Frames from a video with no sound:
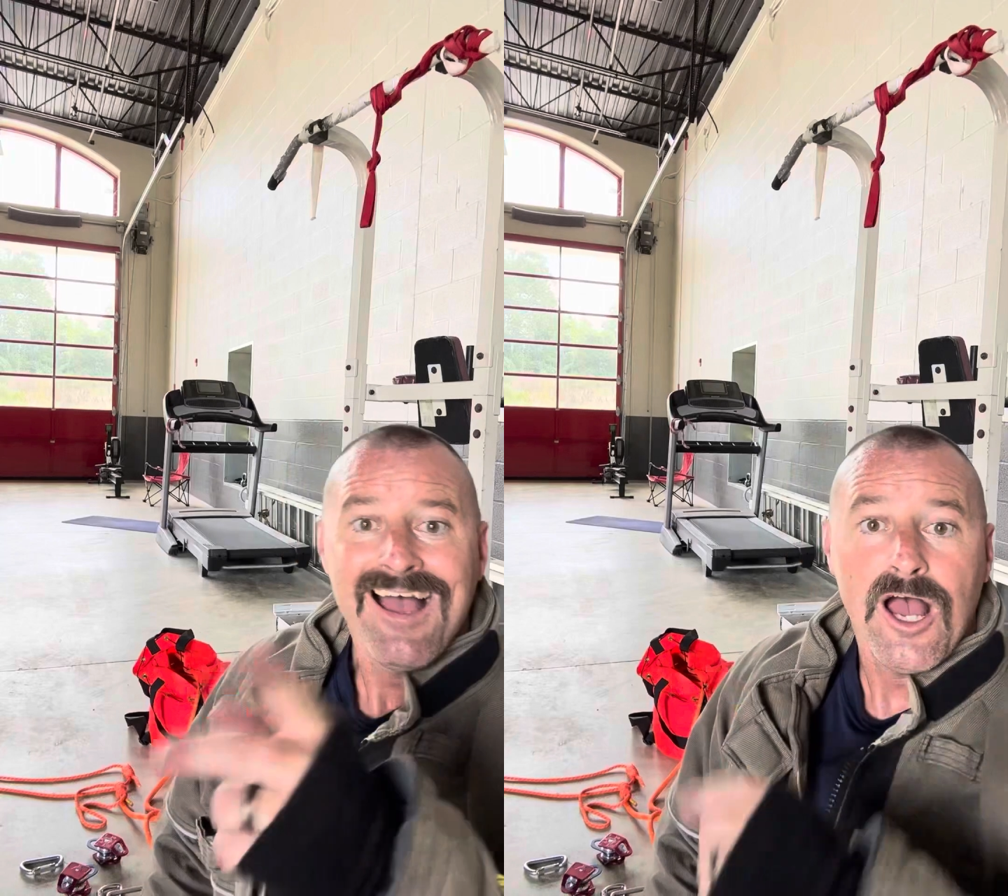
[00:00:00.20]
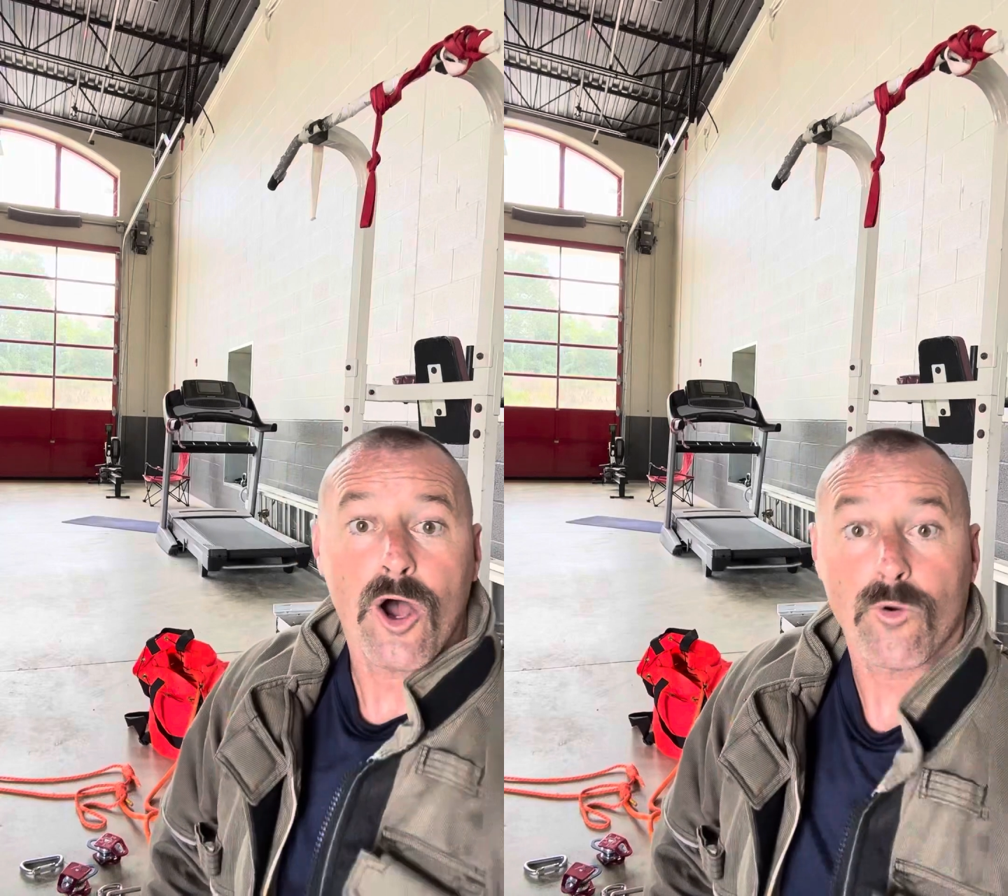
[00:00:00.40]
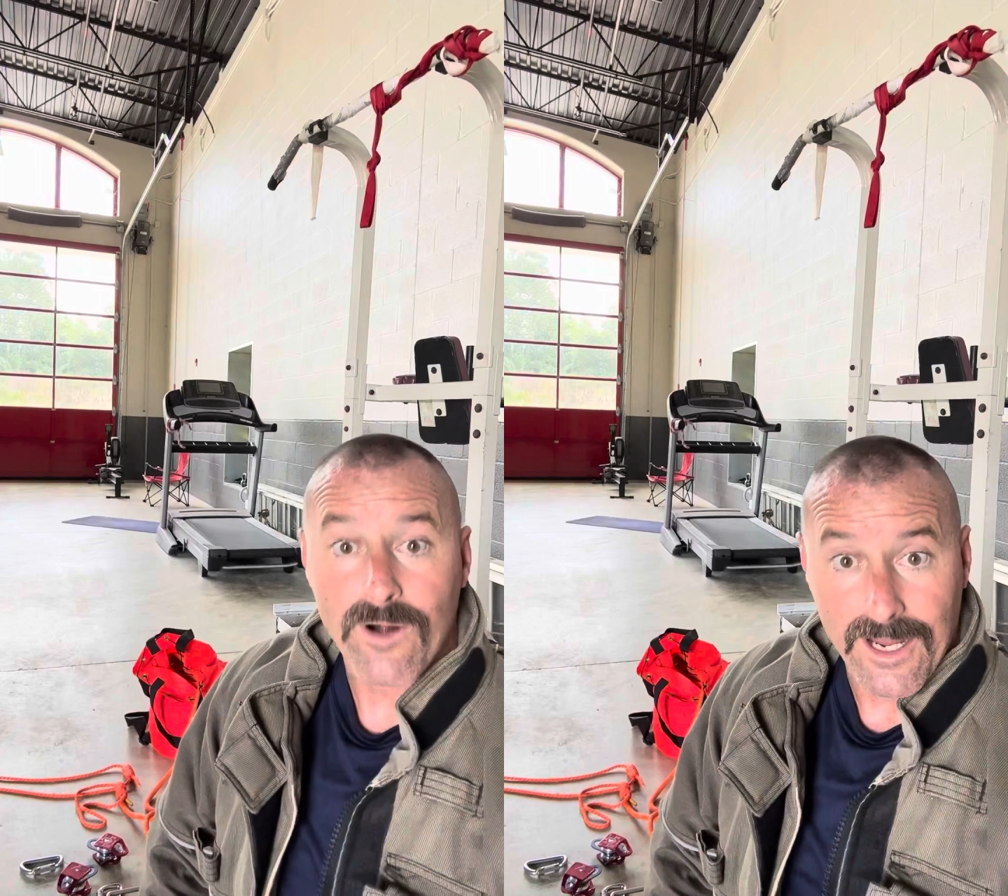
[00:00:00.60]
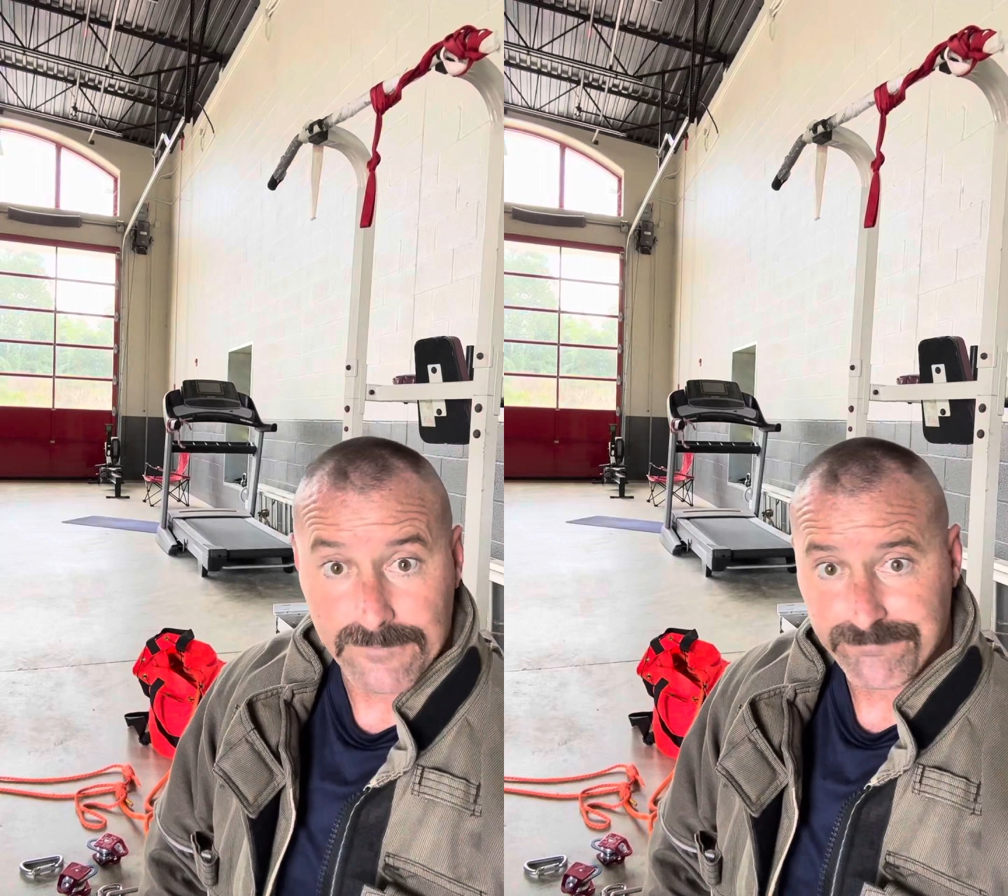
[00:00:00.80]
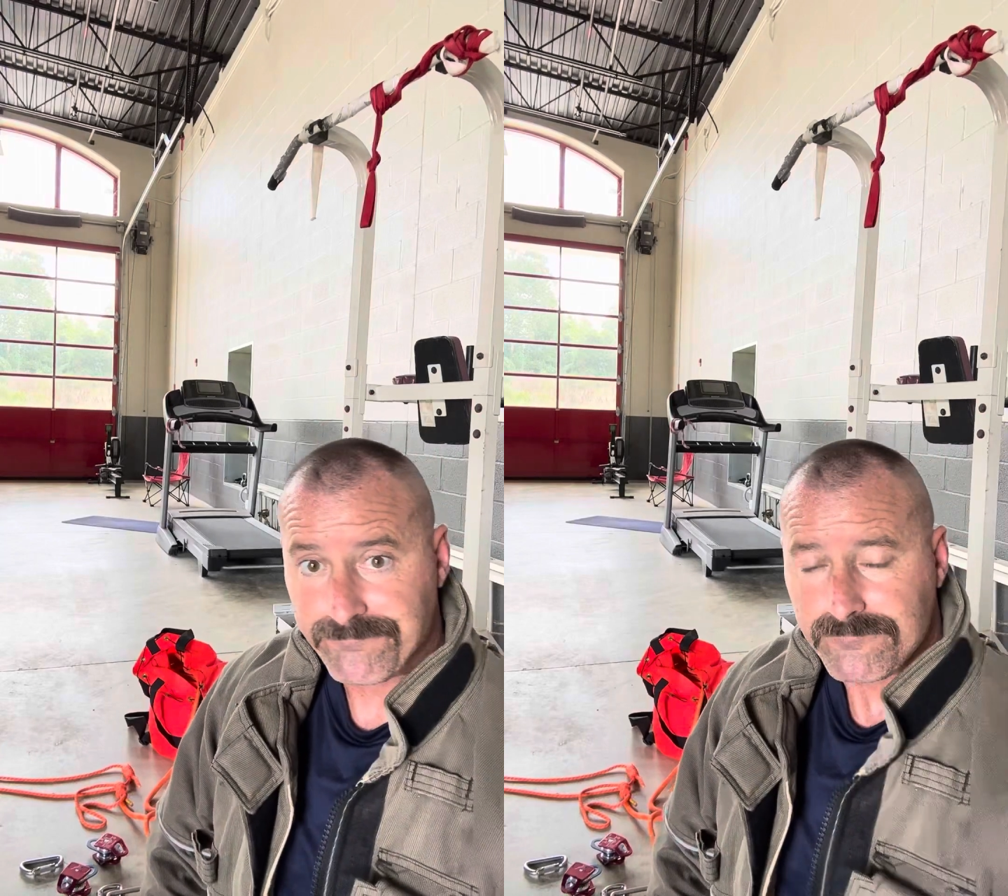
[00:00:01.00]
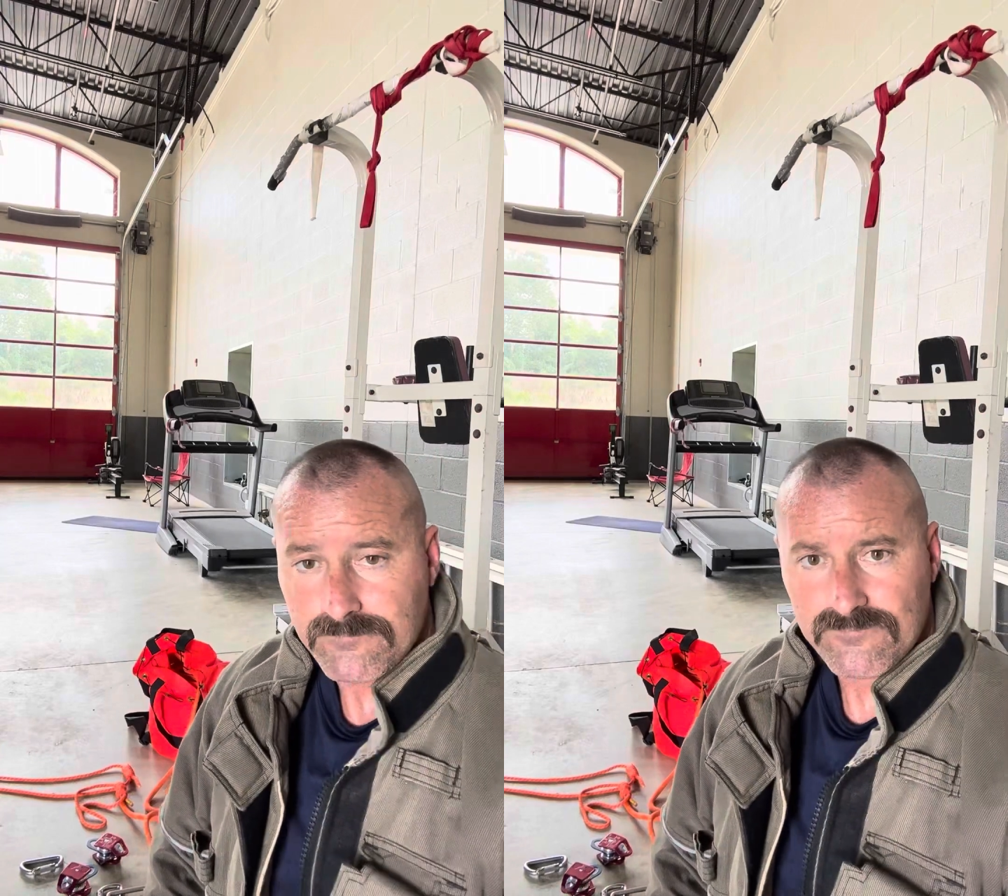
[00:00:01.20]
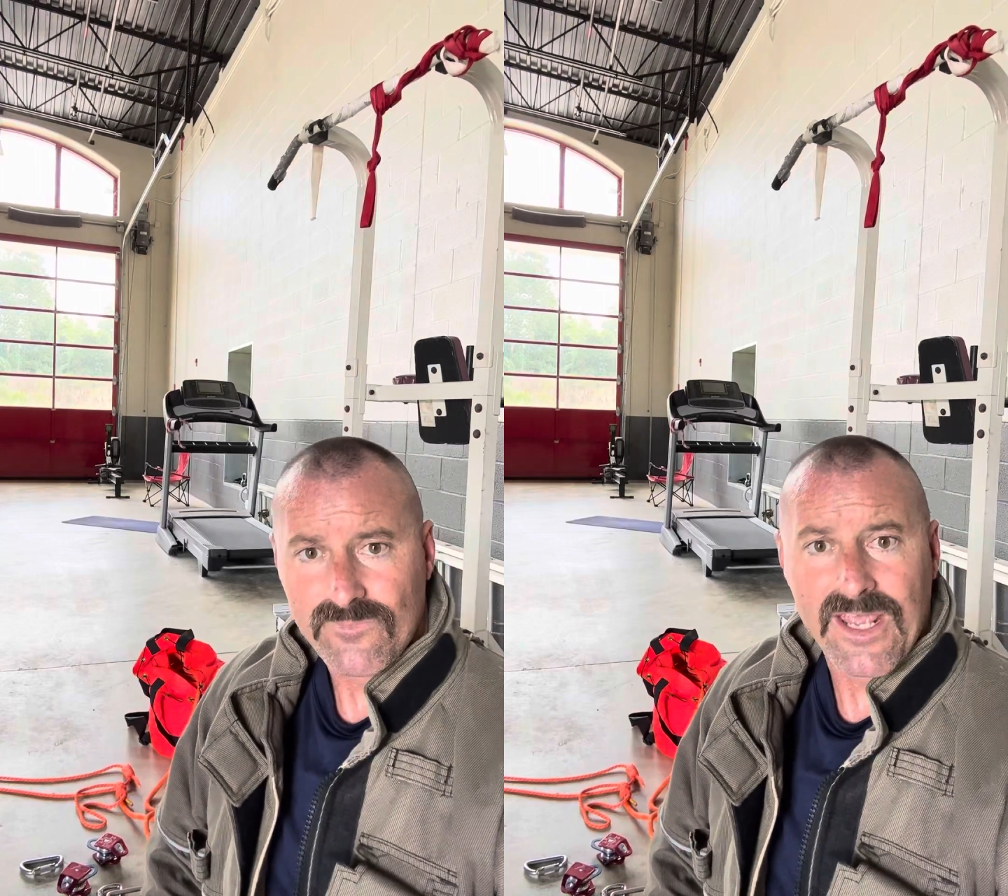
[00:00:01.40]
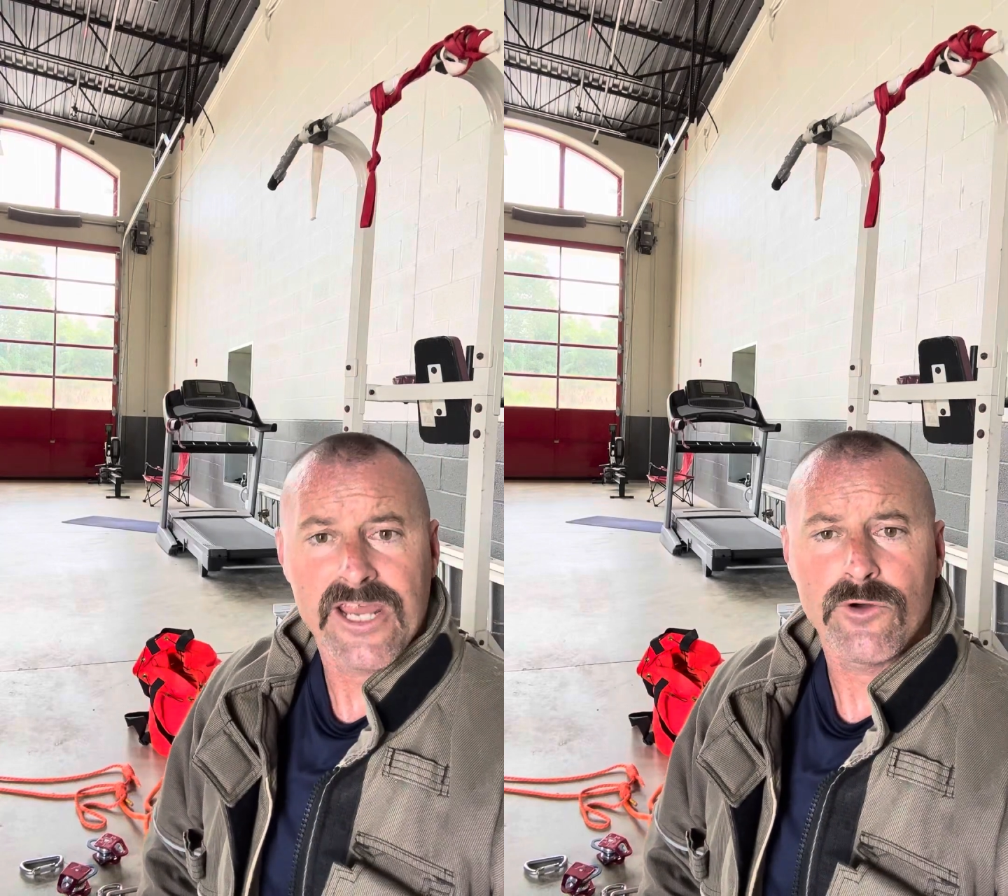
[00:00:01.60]
All right,
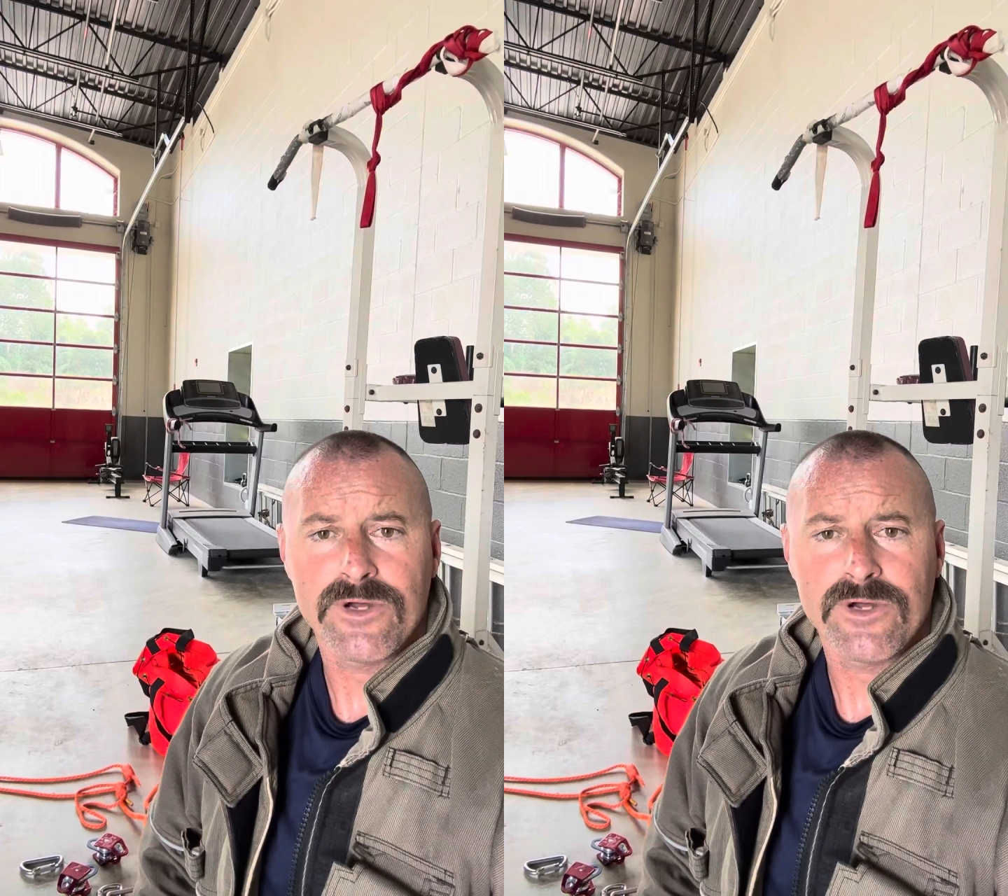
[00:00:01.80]
here